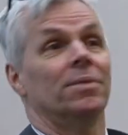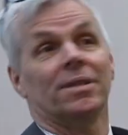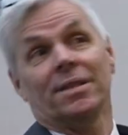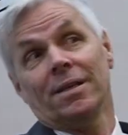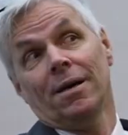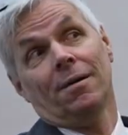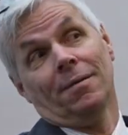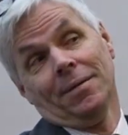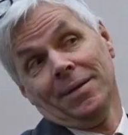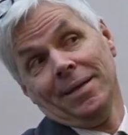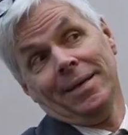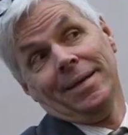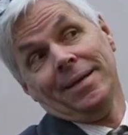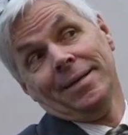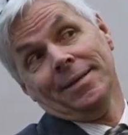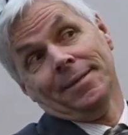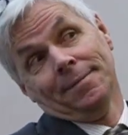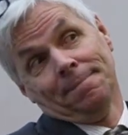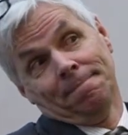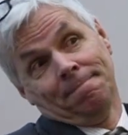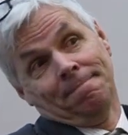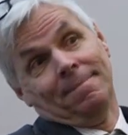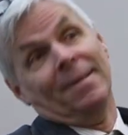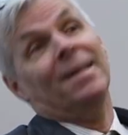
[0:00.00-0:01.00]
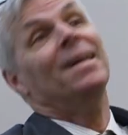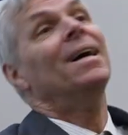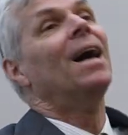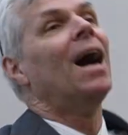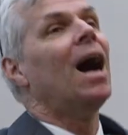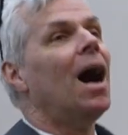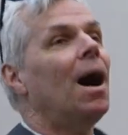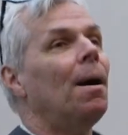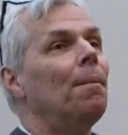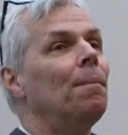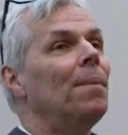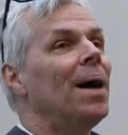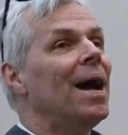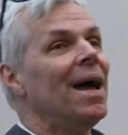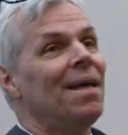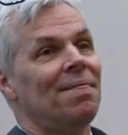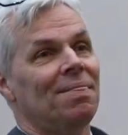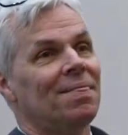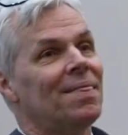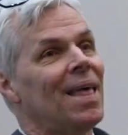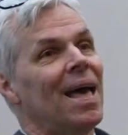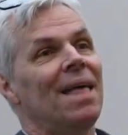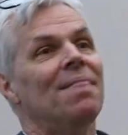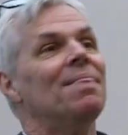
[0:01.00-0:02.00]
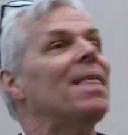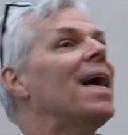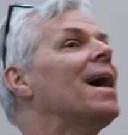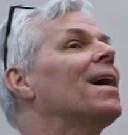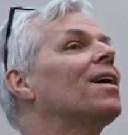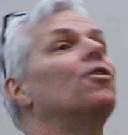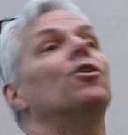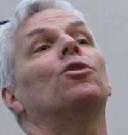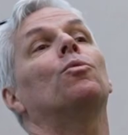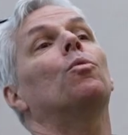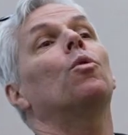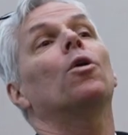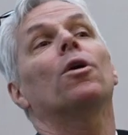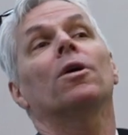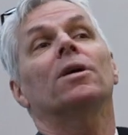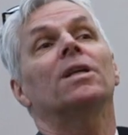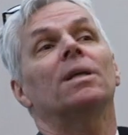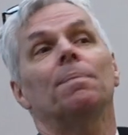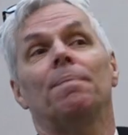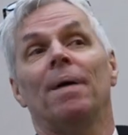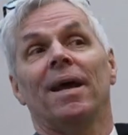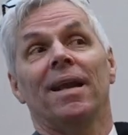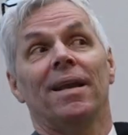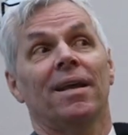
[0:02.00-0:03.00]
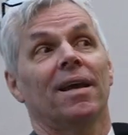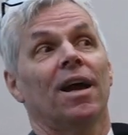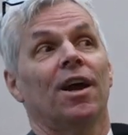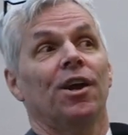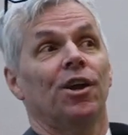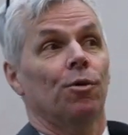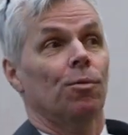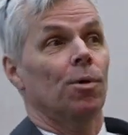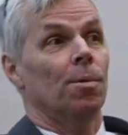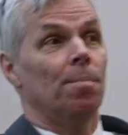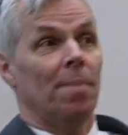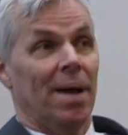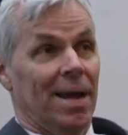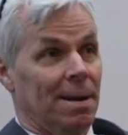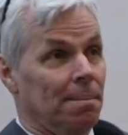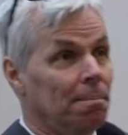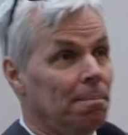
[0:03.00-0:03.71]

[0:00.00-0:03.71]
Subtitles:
so, and that could work depending on your roommate,